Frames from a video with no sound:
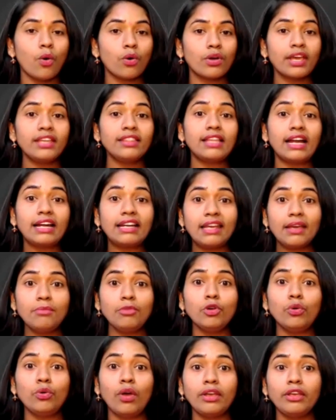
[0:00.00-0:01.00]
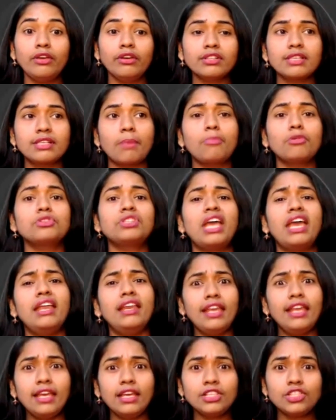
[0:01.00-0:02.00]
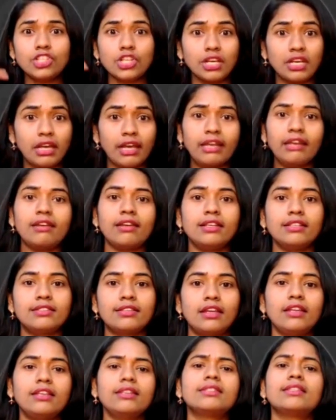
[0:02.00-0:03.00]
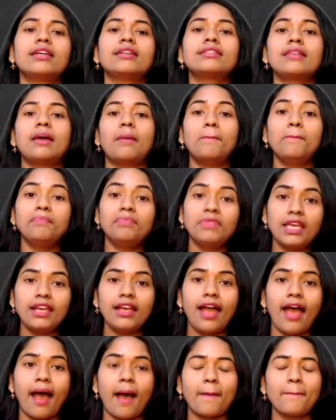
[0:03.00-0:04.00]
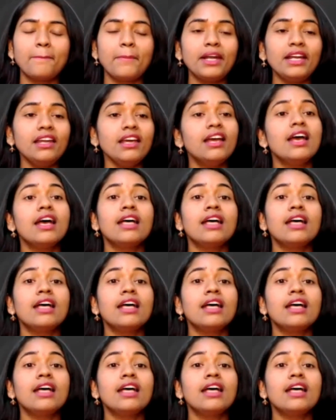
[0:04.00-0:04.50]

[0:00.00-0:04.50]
Okay, that time you suppose any genuine reason is there, something happened,